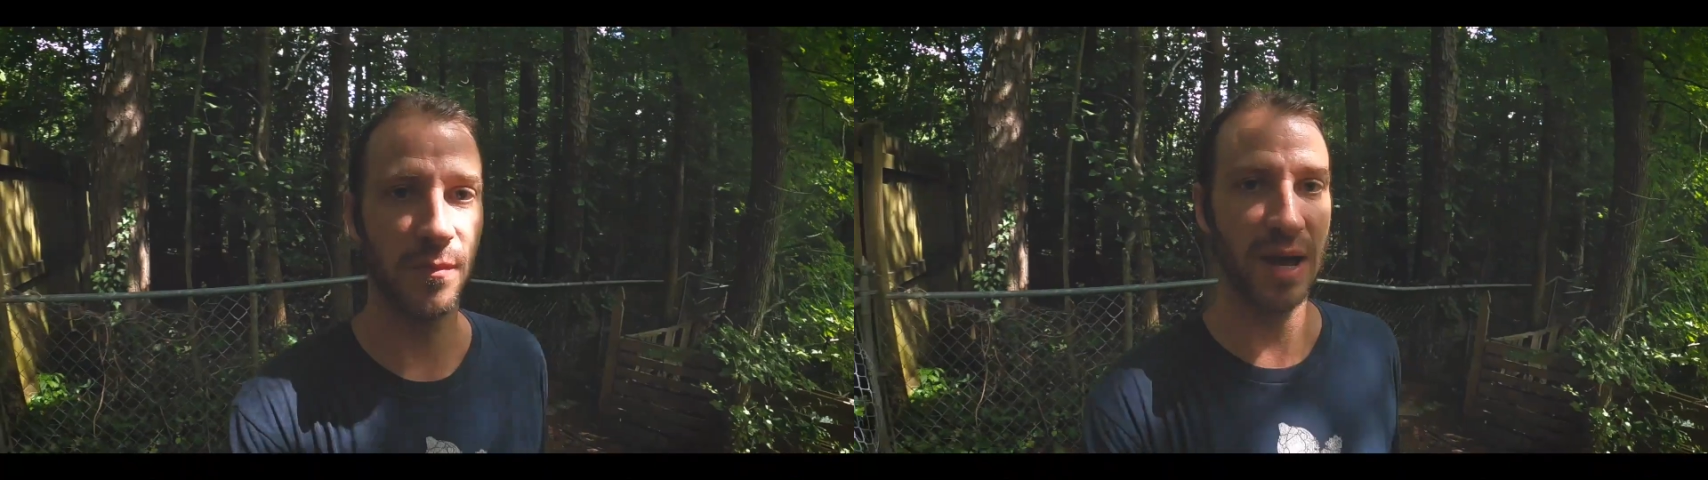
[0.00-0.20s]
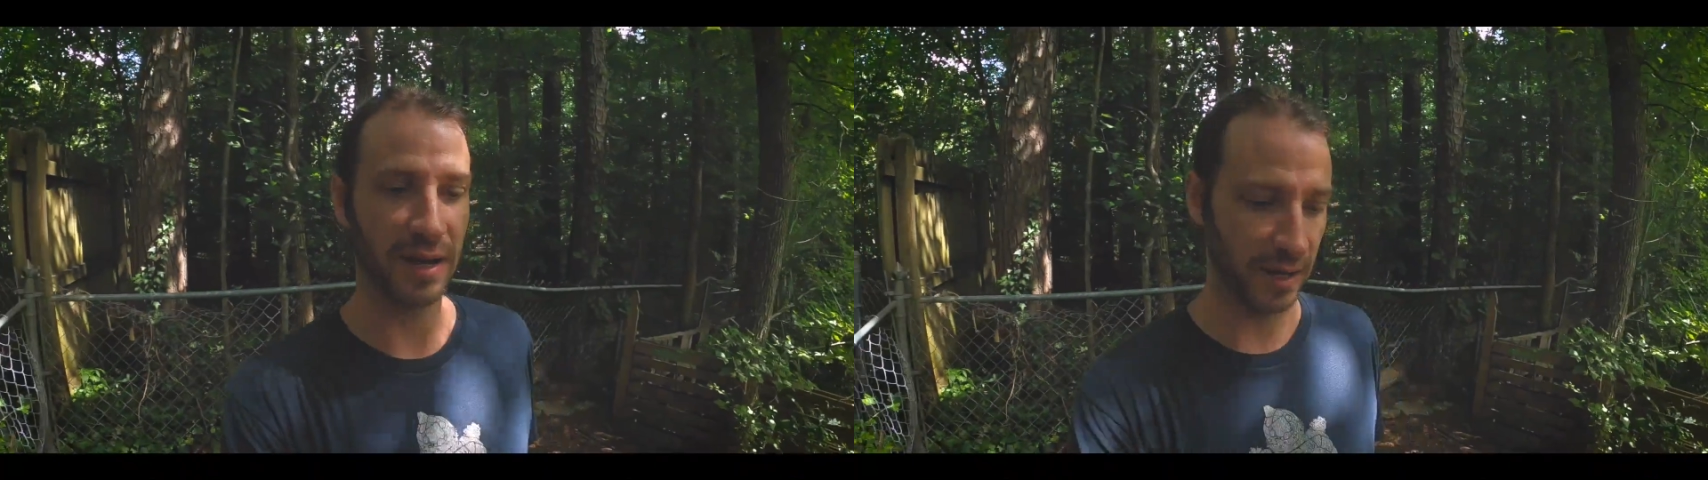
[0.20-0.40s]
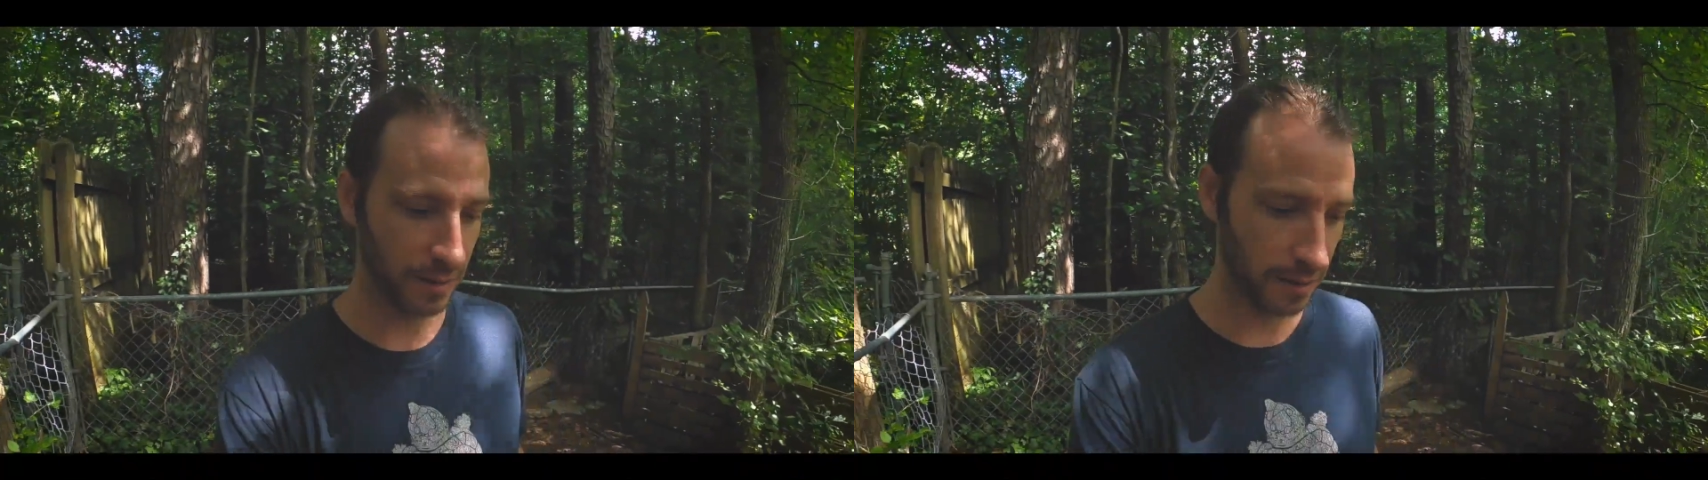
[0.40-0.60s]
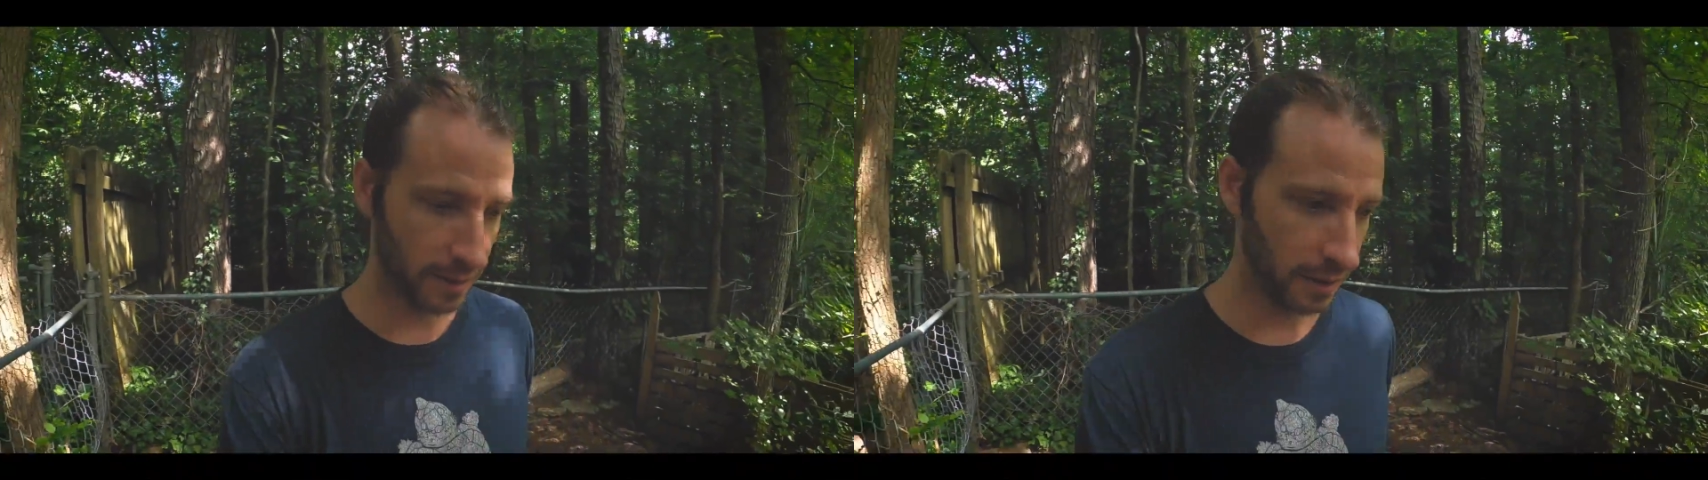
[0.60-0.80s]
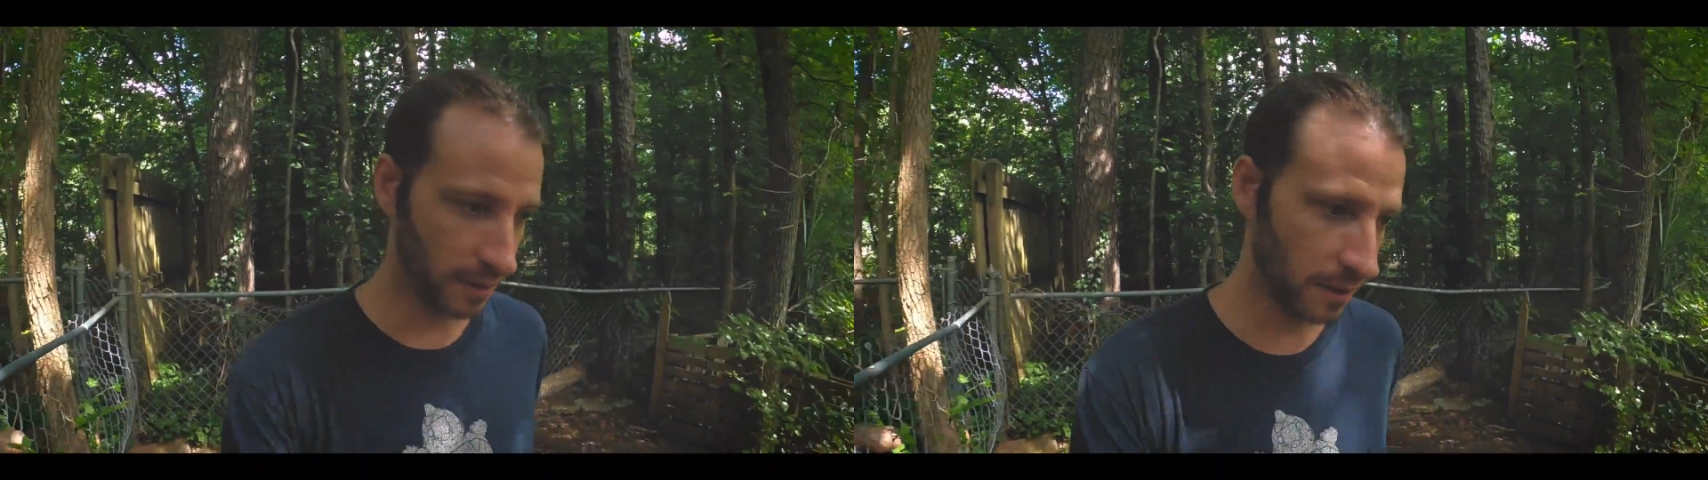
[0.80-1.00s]
back
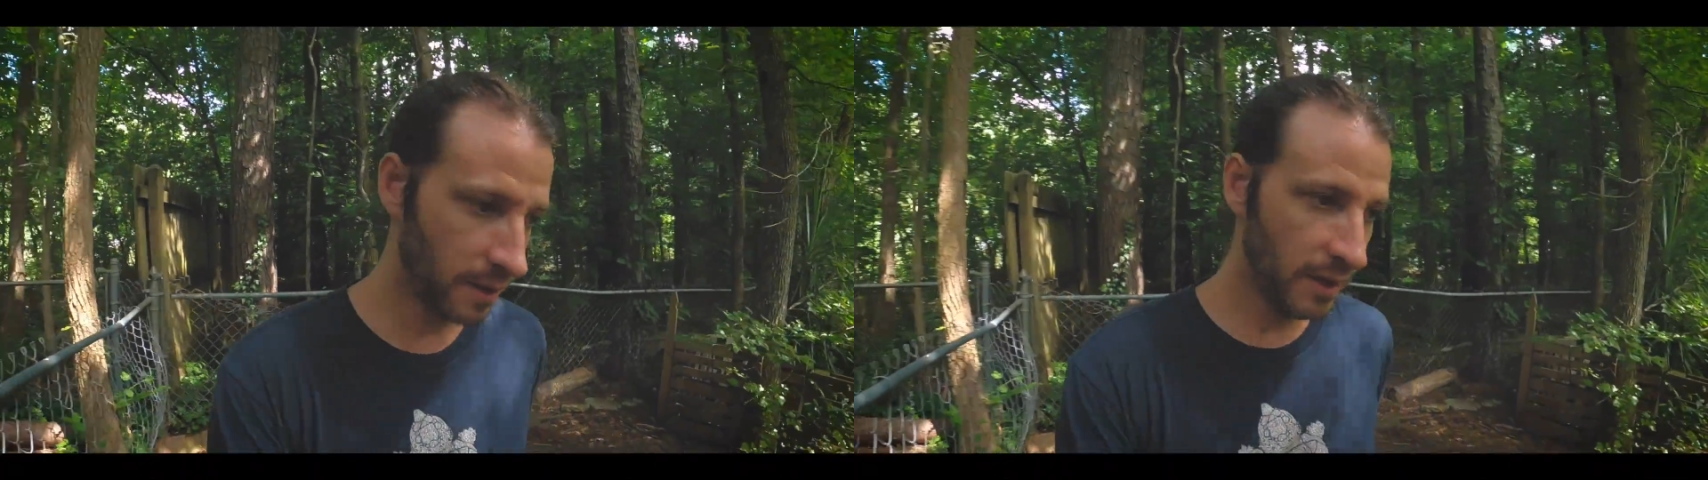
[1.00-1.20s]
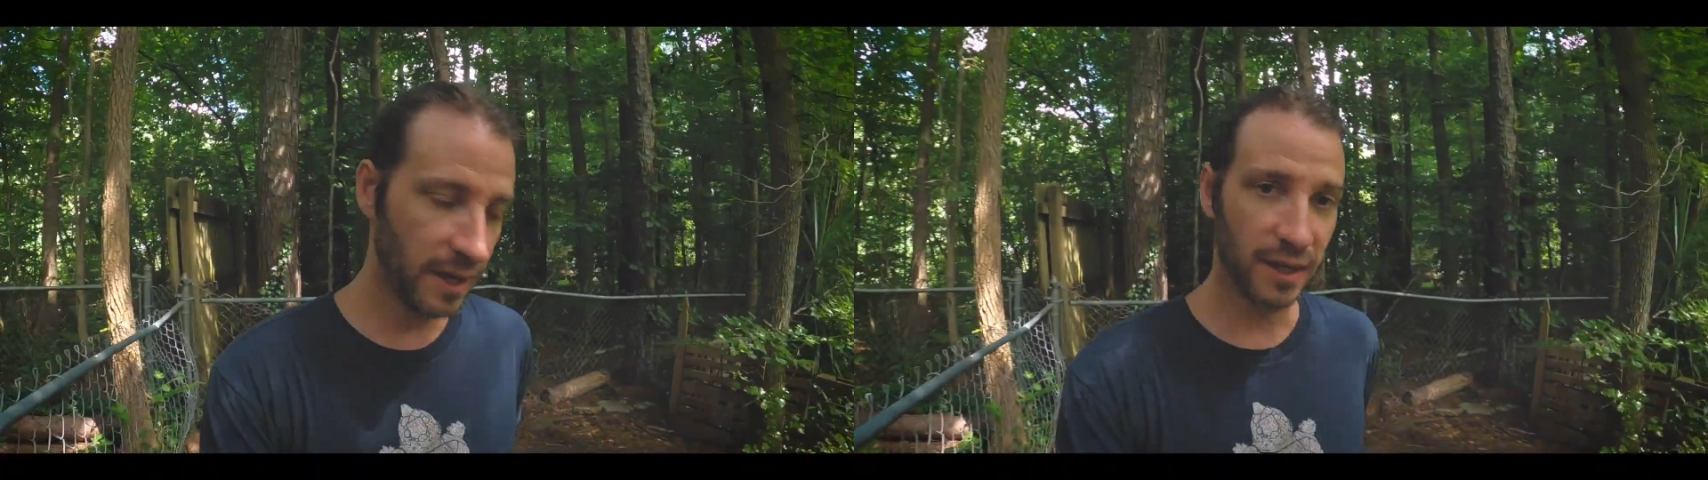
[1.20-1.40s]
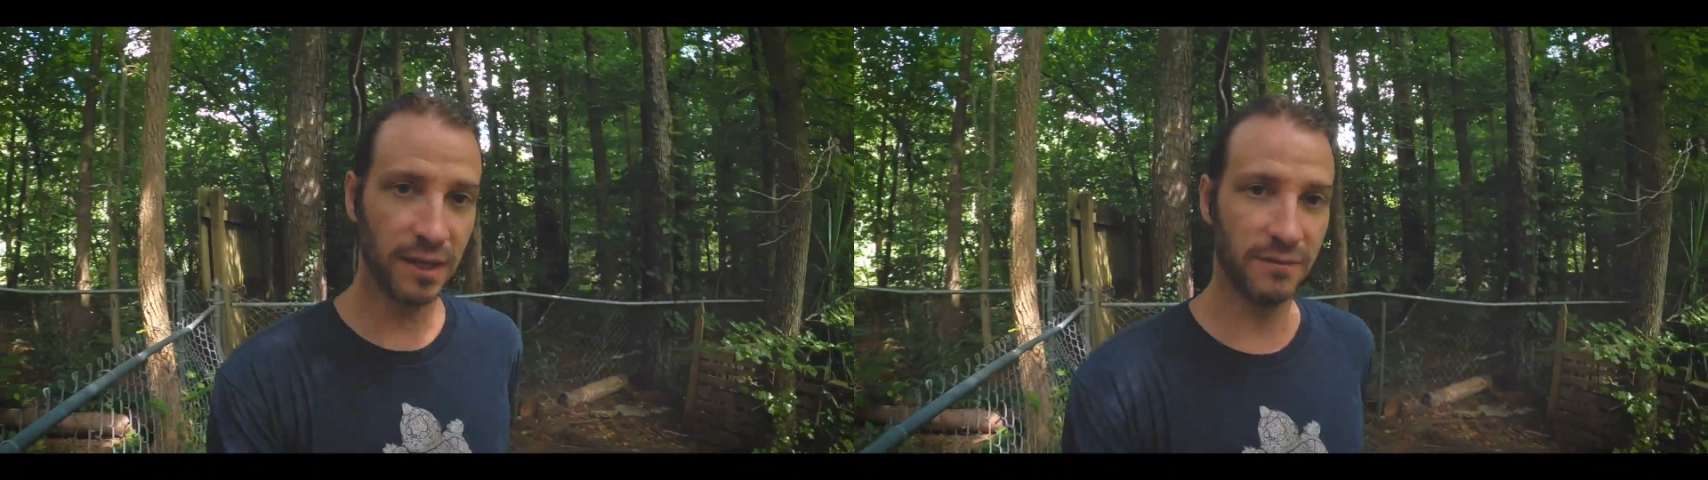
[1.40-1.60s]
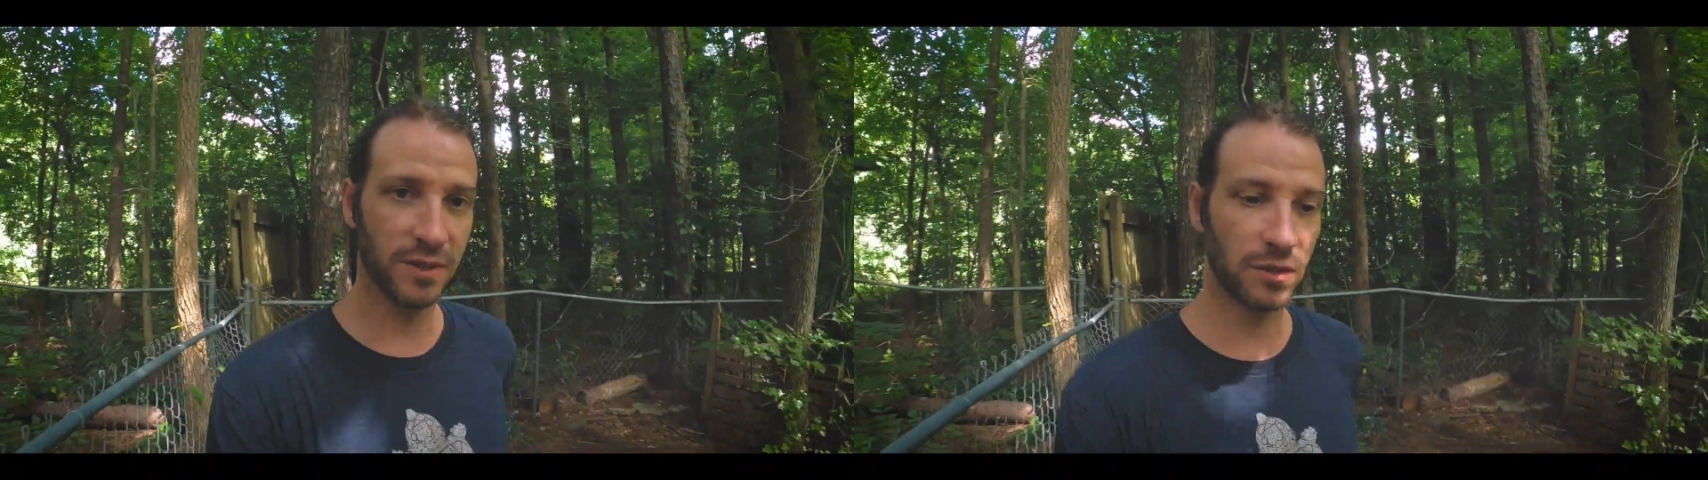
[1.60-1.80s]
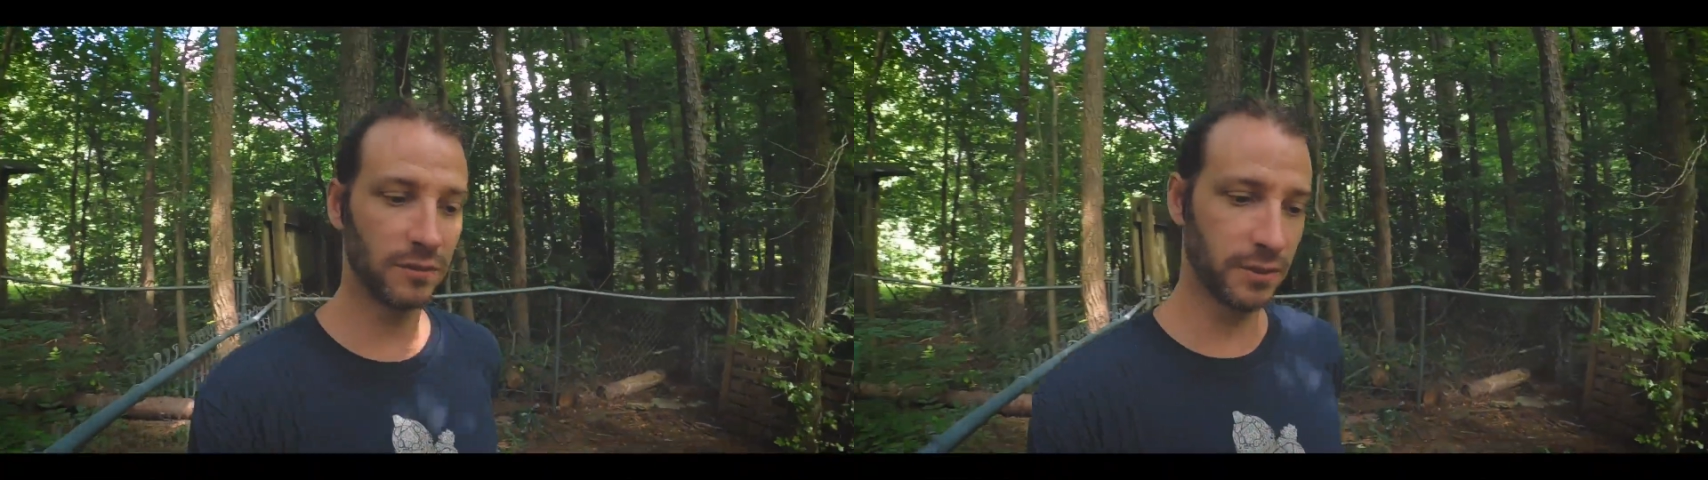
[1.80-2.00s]
area here and give
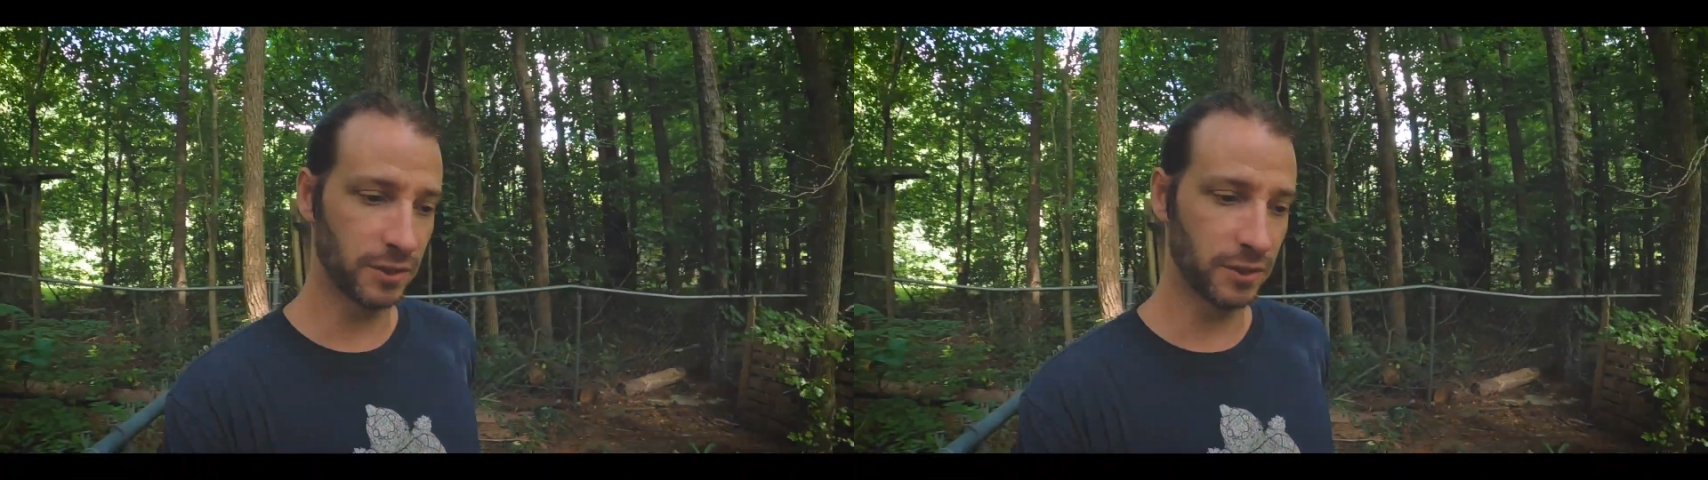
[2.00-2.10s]
these Gulf